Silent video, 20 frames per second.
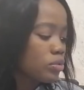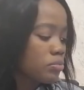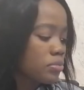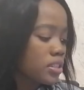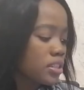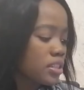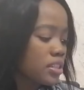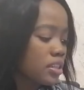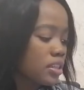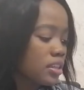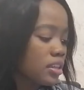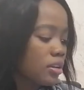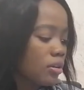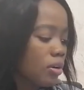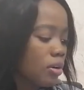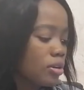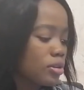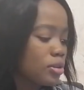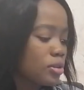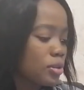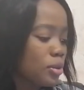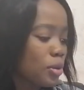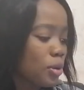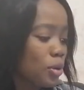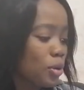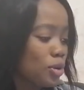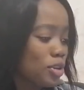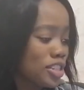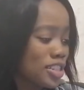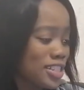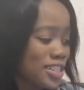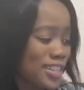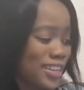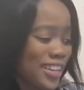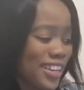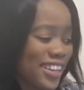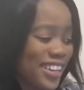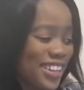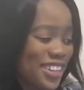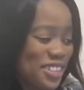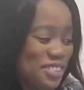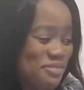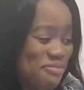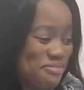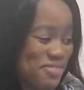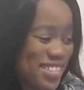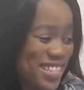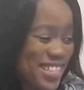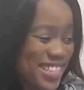will be seeking on social